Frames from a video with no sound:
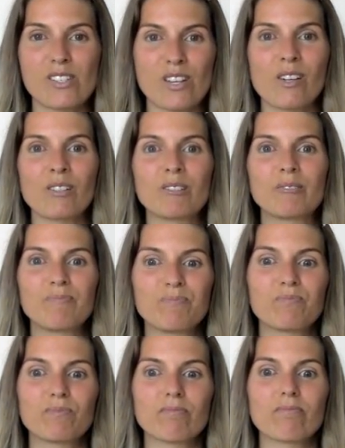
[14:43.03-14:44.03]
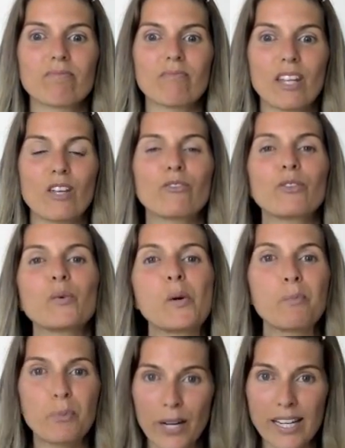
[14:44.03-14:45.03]
So if you
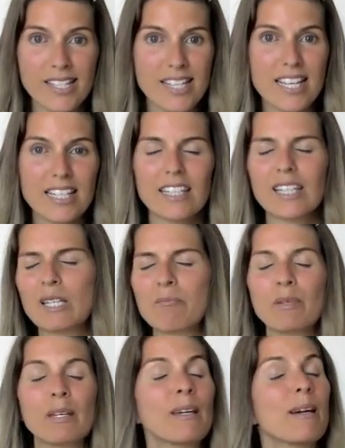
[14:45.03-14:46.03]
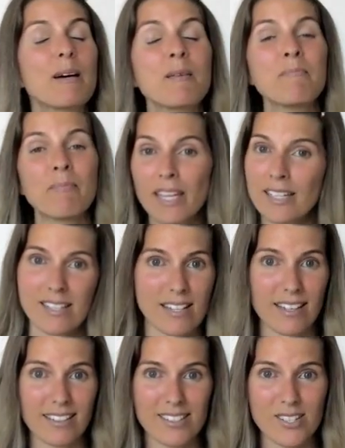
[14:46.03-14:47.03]
embrace it, it can be amazing.